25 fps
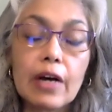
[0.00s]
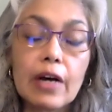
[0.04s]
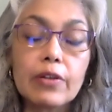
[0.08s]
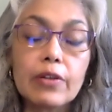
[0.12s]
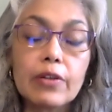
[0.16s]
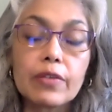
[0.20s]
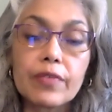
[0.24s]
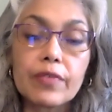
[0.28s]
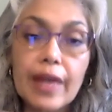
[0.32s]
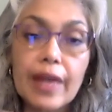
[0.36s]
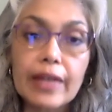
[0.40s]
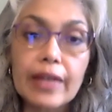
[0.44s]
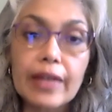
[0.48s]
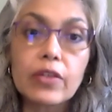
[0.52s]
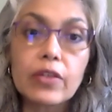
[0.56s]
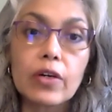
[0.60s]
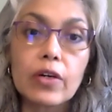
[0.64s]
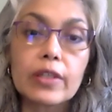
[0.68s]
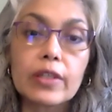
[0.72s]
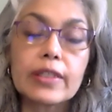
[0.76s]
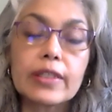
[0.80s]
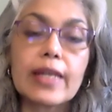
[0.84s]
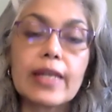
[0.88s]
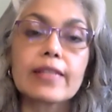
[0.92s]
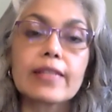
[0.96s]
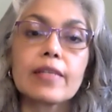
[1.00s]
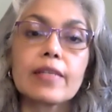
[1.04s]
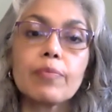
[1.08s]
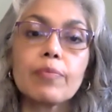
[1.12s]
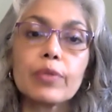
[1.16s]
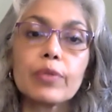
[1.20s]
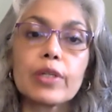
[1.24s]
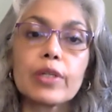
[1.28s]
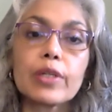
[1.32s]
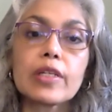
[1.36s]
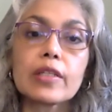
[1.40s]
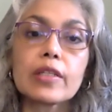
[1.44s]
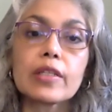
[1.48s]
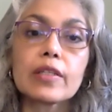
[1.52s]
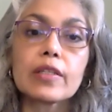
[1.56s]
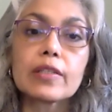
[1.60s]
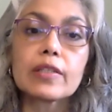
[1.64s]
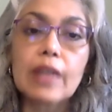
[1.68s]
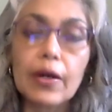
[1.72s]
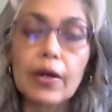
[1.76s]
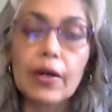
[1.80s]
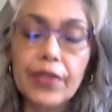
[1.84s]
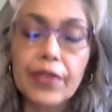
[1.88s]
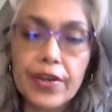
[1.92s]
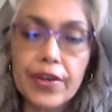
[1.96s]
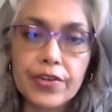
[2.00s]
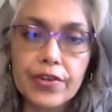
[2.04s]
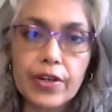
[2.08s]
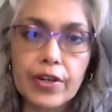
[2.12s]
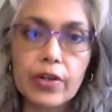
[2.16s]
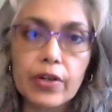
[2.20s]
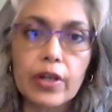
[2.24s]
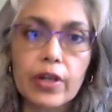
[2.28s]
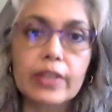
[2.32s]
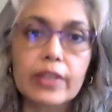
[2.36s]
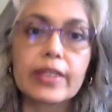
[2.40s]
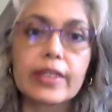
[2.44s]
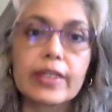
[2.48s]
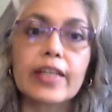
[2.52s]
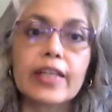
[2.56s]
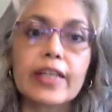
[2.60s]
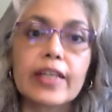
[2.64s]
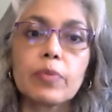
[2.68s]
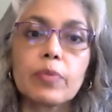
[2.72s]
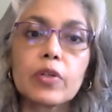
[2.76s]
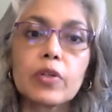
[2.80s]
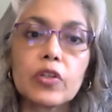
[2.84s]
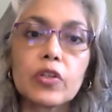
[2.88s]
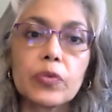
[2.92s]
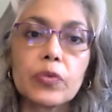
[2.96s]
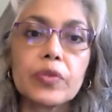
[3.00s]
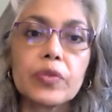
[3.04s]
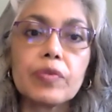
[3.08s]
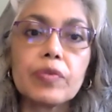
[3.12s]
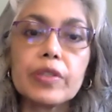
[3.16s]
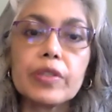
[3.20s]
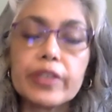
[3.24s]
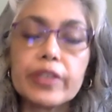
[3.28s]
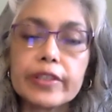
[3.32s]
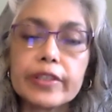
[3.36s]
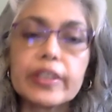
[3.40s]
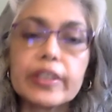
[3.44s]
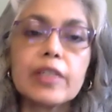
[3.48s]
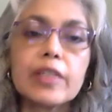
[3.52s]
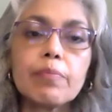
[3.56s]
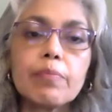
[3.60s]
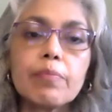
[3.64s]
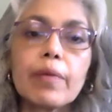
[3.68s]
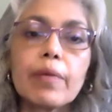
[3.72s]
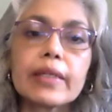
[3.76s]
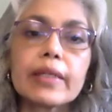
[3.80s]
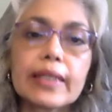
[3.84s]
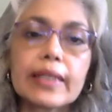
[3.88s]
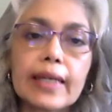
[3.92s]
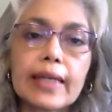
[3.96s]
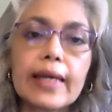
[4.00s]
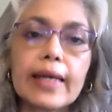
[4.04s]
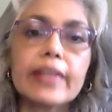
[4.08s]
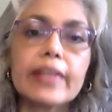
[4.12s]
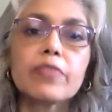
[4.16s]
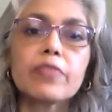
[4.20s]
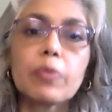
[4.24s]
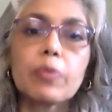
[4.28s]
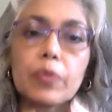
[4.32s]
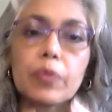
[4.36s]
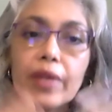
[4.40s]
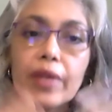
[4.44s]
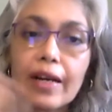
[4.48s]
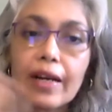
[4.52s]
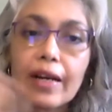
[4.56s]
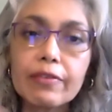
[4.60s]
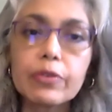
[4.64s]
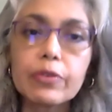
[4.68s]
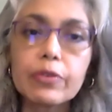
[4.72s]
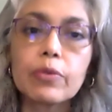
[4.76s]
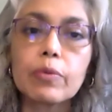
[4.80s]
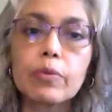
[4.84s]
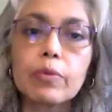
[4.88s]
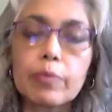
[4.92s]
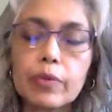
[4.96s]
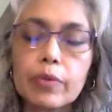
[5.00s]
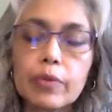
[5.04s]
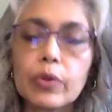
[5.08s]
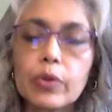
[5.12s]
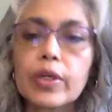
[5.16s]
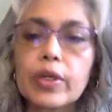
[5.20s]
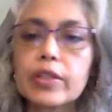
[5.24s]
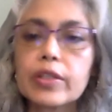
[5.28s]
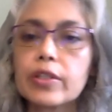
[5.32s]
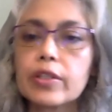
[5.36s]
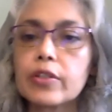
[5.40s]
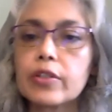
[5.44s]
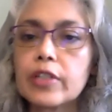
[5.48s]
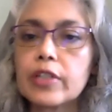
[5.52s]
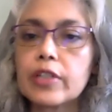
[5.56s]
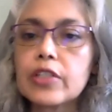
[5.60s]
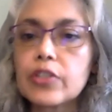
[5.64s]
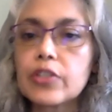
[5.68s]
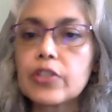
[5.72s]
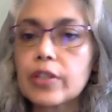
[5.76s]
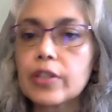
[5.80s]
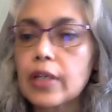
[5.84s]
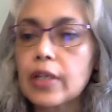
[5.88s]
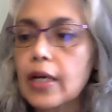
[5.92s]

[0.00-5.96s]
of that context, and put it in the South Asia context, because we will just keep butting heads, but we have to look at the region.